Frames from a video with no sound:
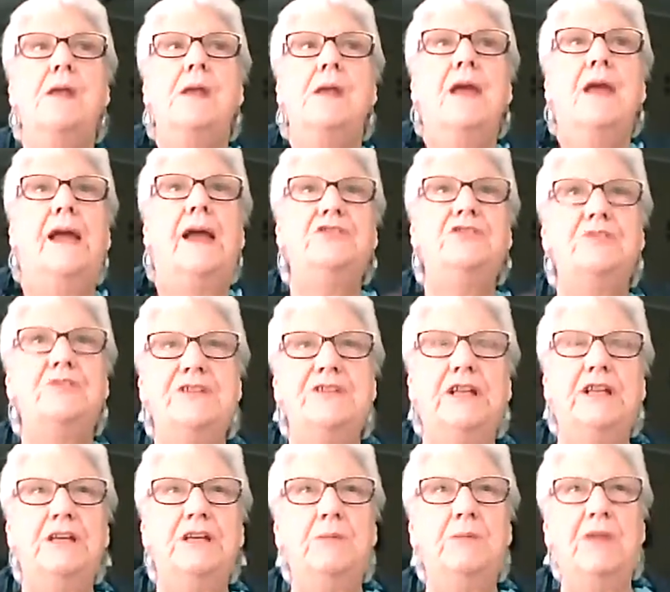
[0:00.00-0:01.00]
and she was
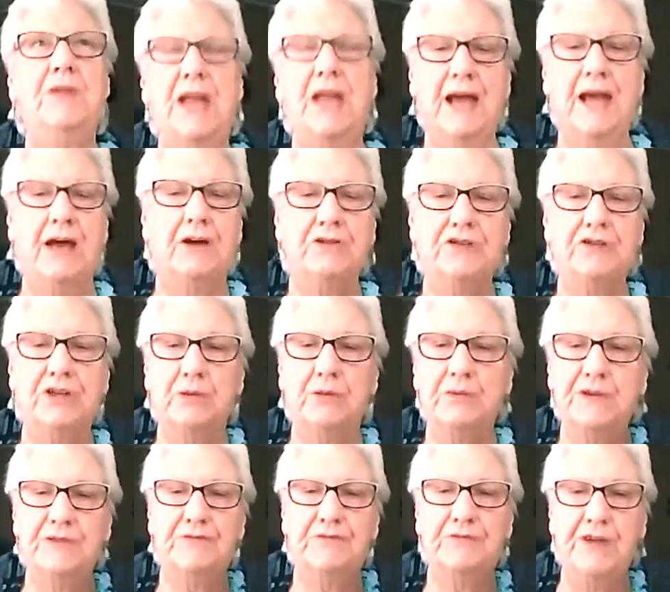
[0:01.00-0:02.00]
telling me how she
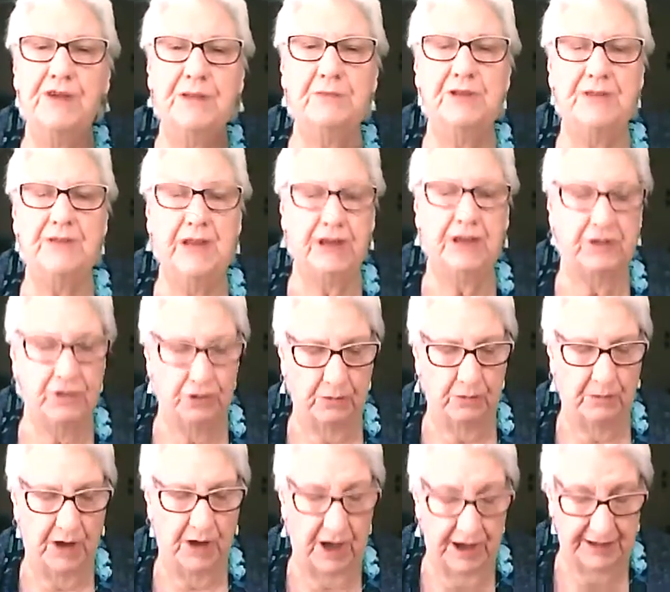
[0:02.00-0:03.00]
was framing that in her
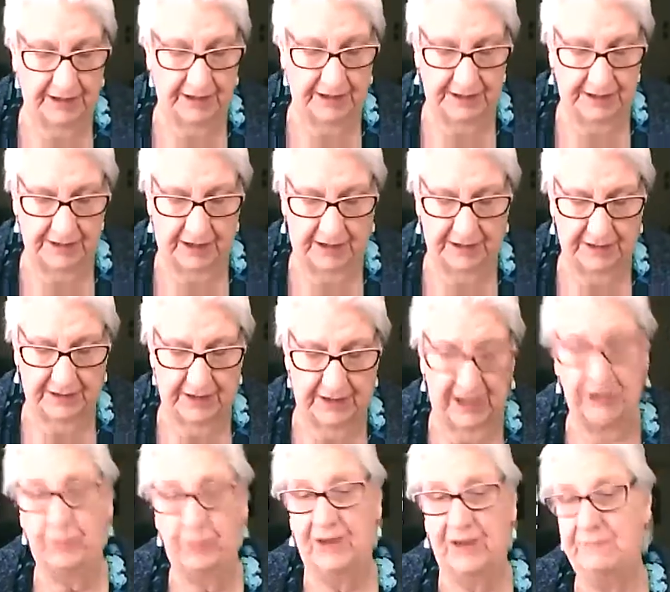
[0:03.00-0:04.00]
mind. And
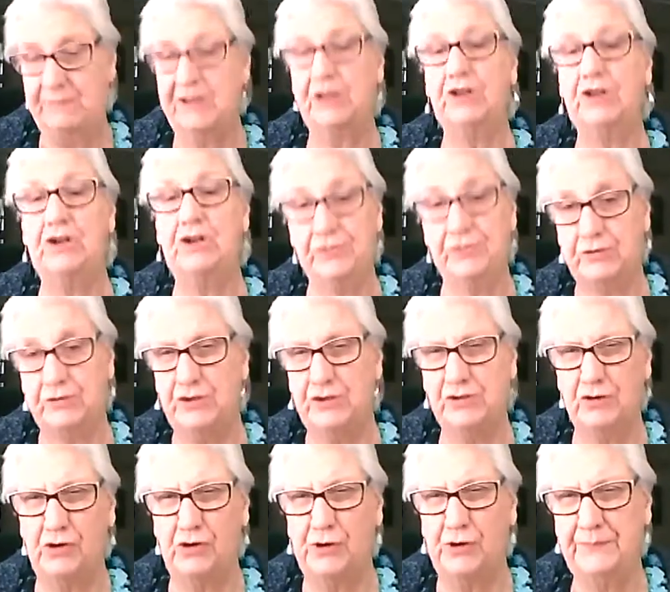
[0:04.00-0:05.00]
anyway, make a long story
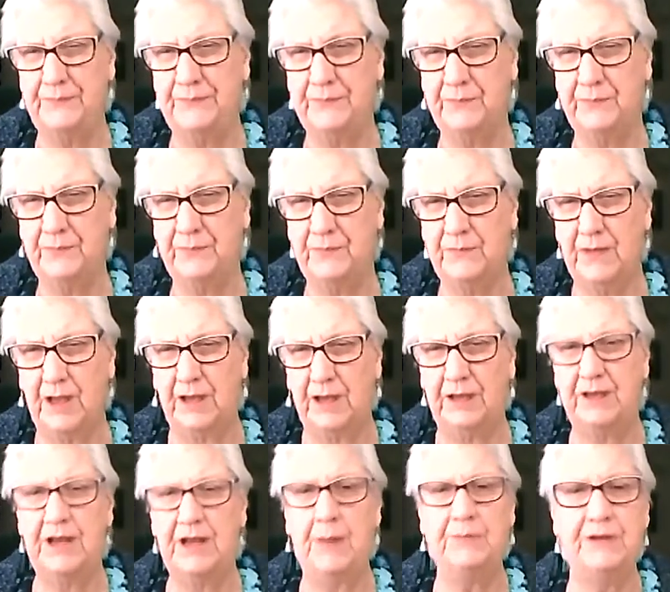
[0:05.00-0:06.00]
short, I
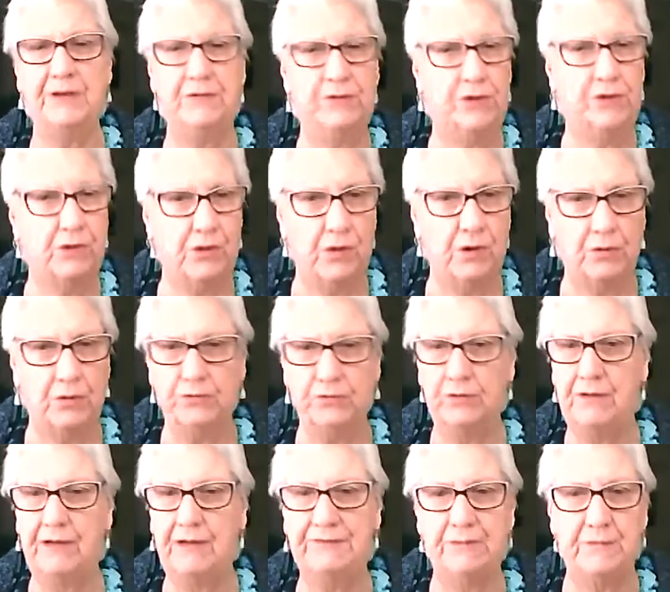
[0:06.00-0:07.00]
ended up giving her a whole new
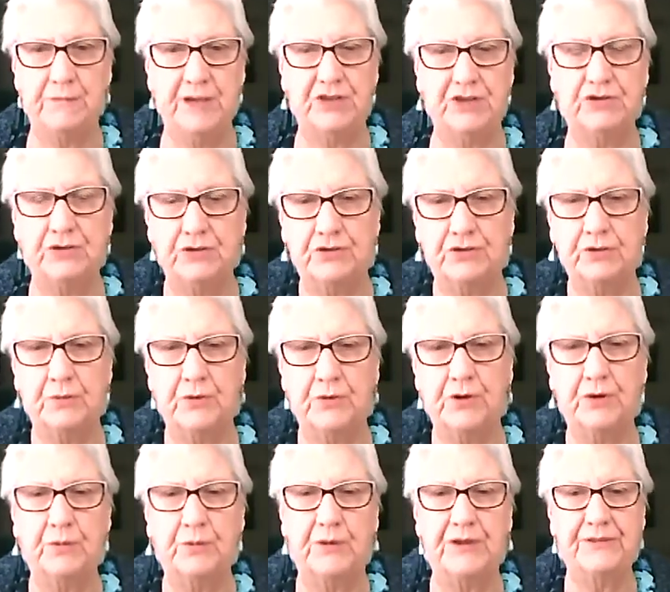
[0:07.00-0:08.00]
affirmation to
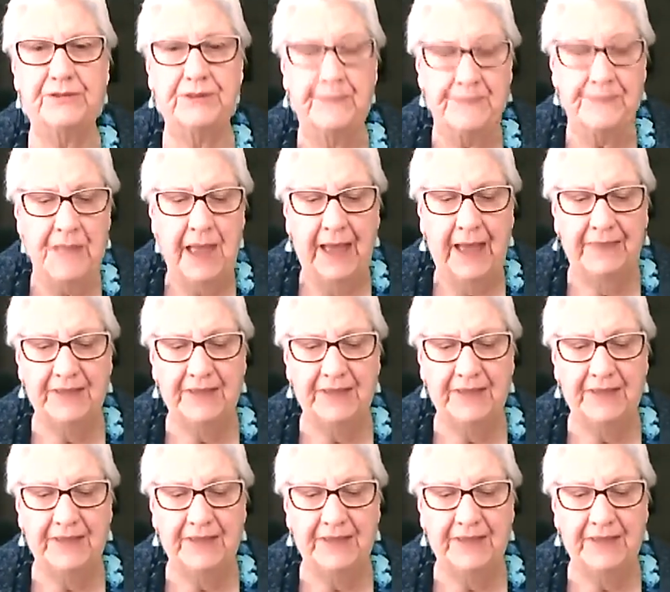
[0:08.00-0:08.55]
work with. And